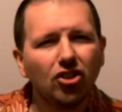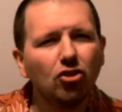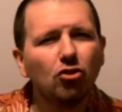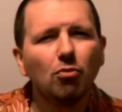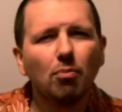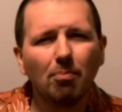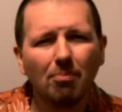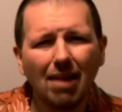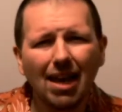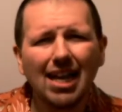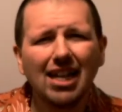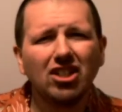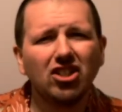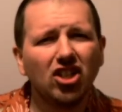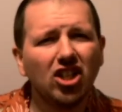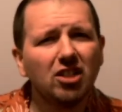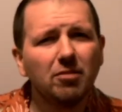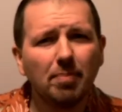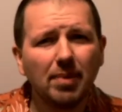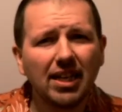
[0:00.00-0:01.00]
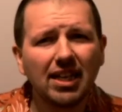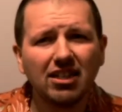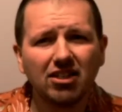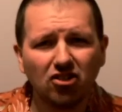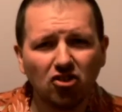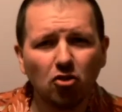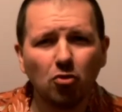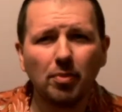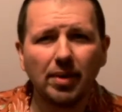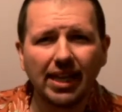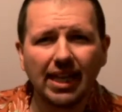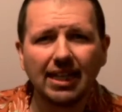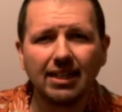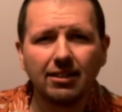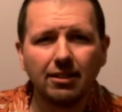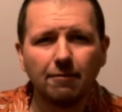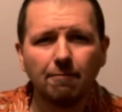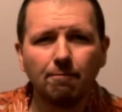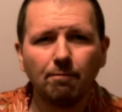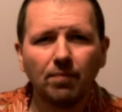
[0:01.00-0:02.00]
You may just be consuming
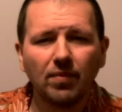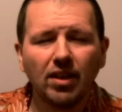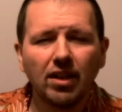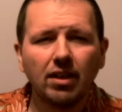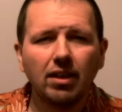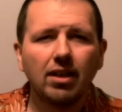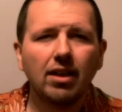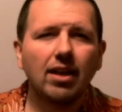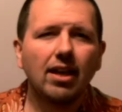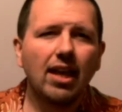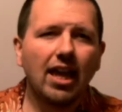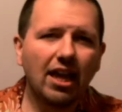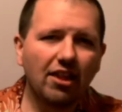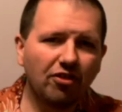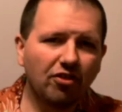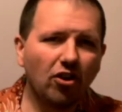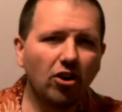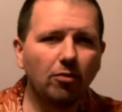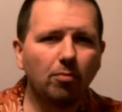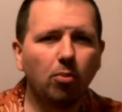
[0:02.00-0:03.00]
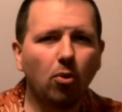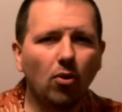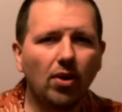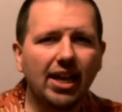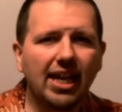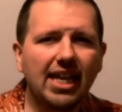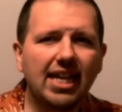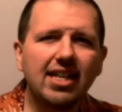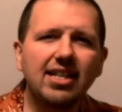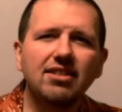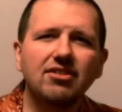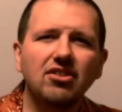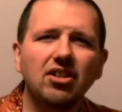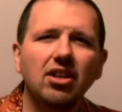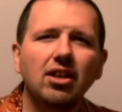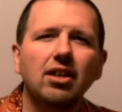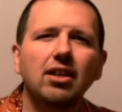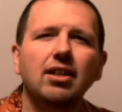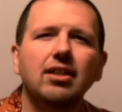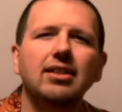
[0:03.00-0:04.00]
it. And third point
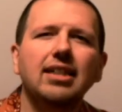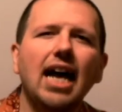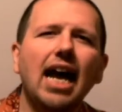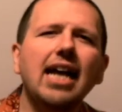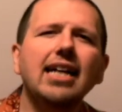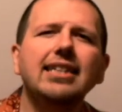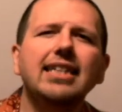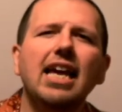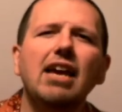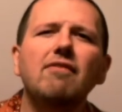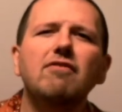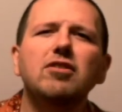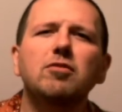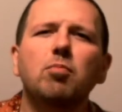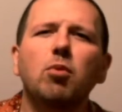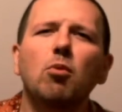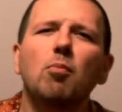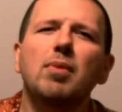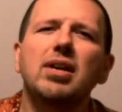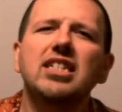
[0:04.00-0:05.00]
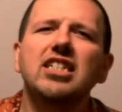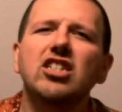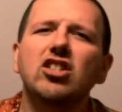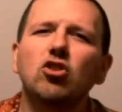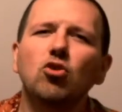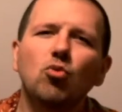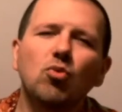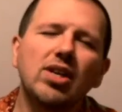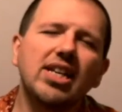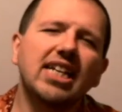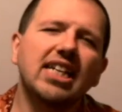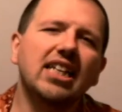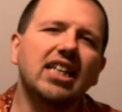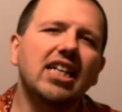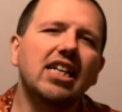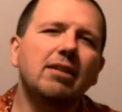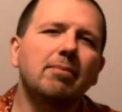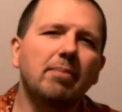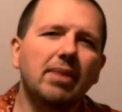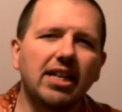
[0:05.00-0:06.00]
is God gave us permission to eat
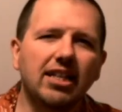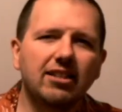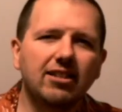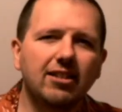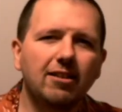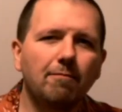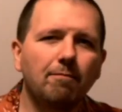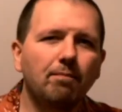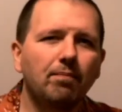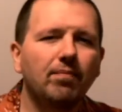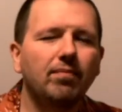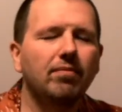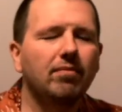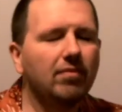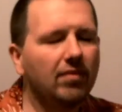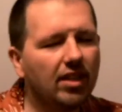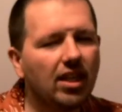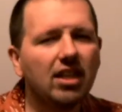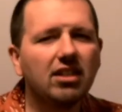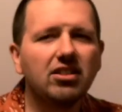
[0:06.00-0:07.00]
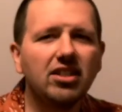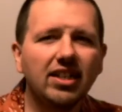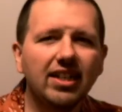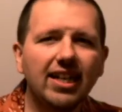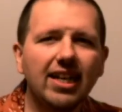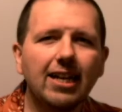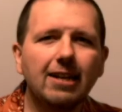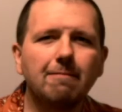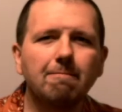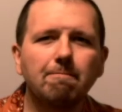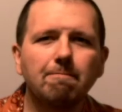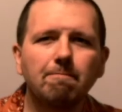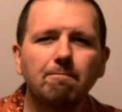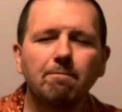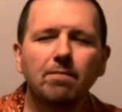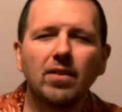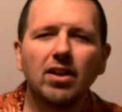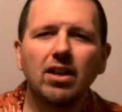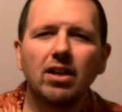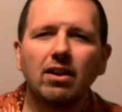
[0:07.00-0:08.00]
clean meats. Yes, He did
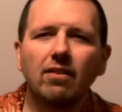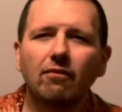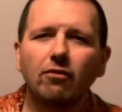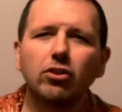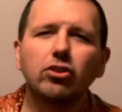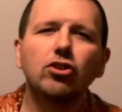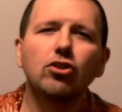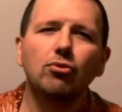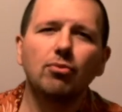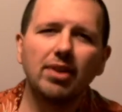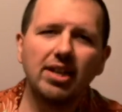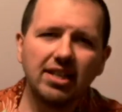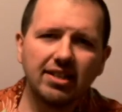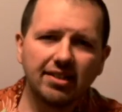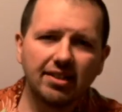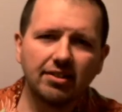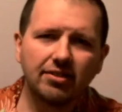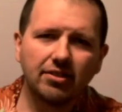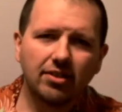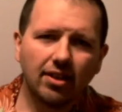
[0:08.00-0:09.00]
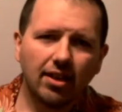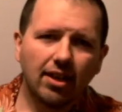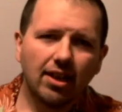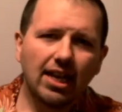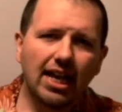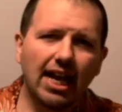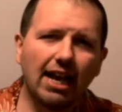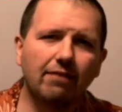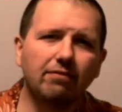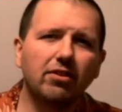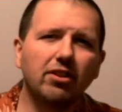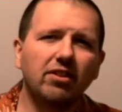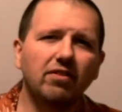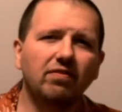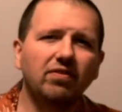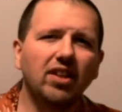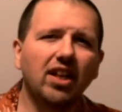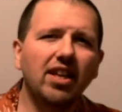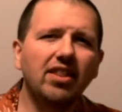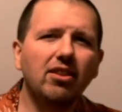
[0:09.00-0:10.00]
for two reasons. After
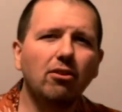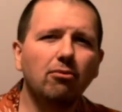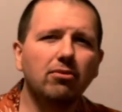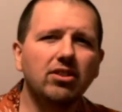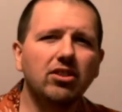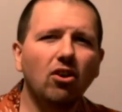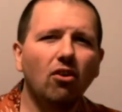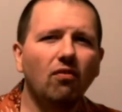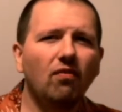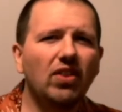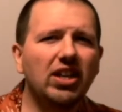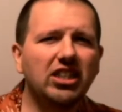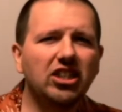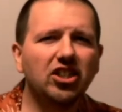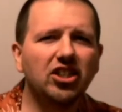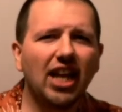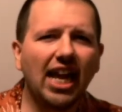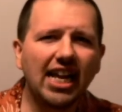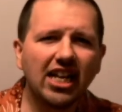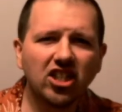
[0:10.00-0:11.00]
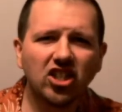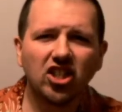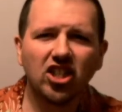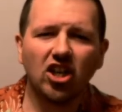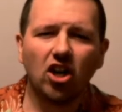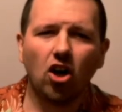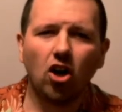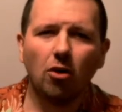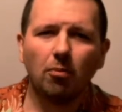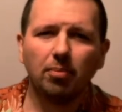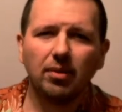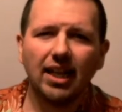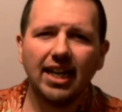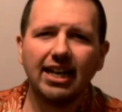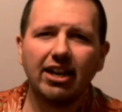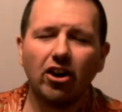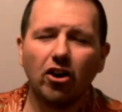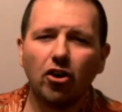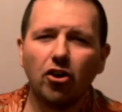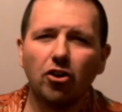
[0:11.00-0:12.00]
the flood, there was no vegetation on
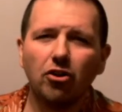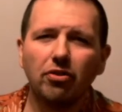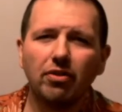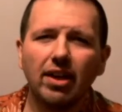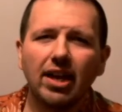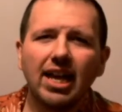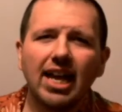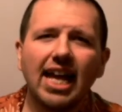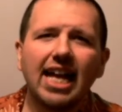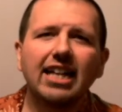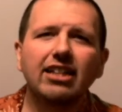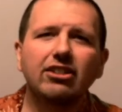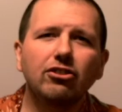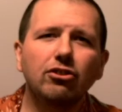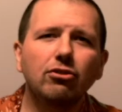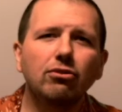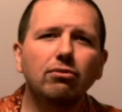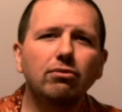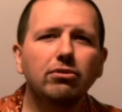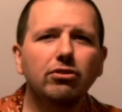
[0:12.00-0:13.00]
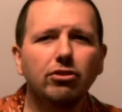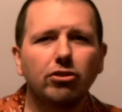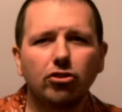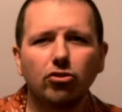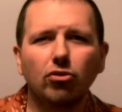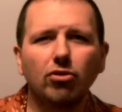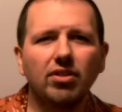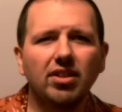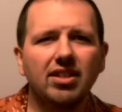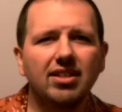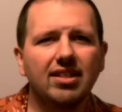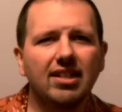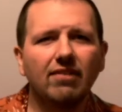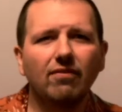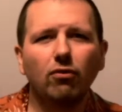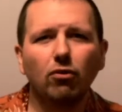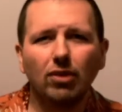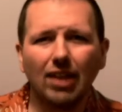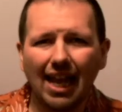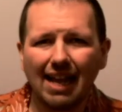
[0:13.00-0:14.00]
planet Earth, and two, to shorten the
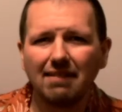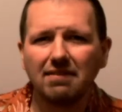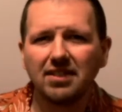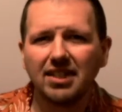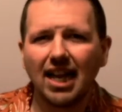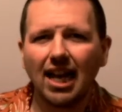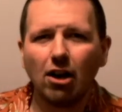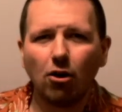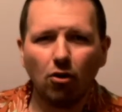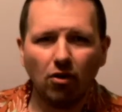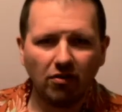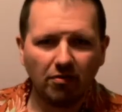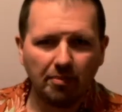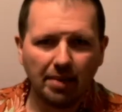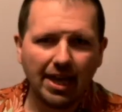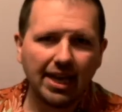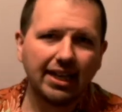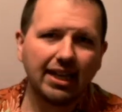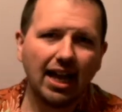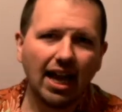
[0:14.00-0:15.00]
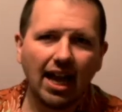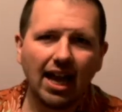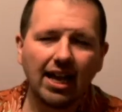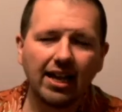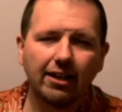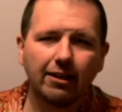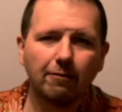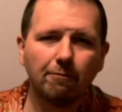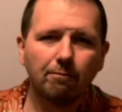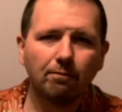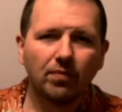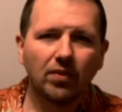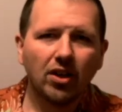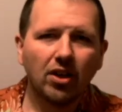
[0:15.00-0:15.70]
sinful lifestyle of mankind.